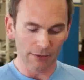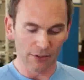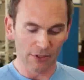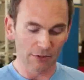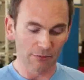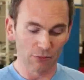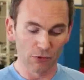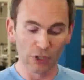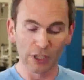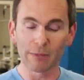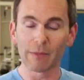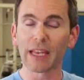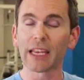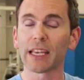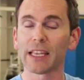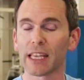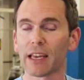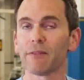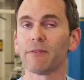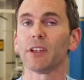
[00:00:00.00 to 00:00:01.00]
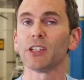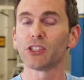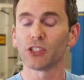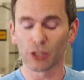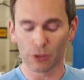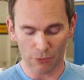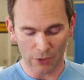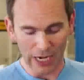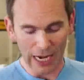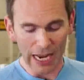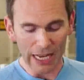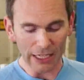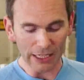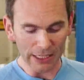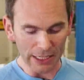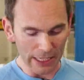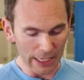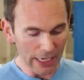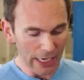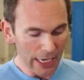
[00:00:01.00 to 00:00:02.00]
really making that vision a
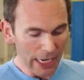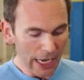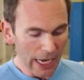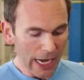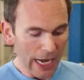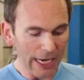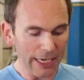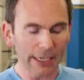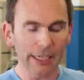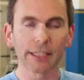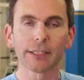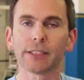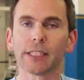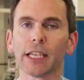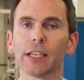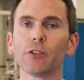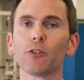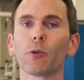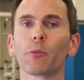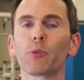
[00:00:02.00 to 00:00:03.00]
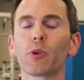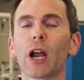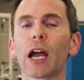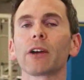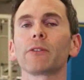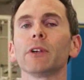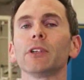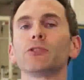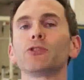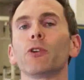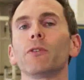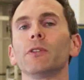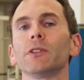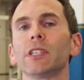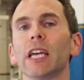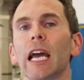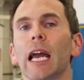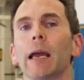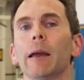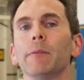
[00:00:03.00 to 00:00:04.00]
reality. And continual progress over
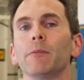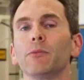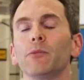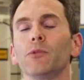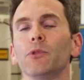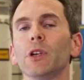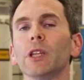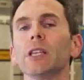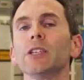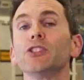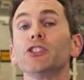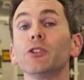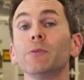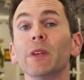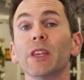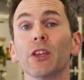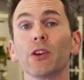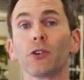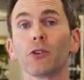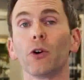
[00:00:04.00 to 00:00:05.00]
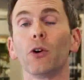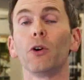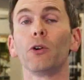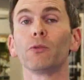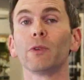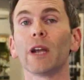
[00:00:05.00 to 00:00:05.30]
time really should be the goal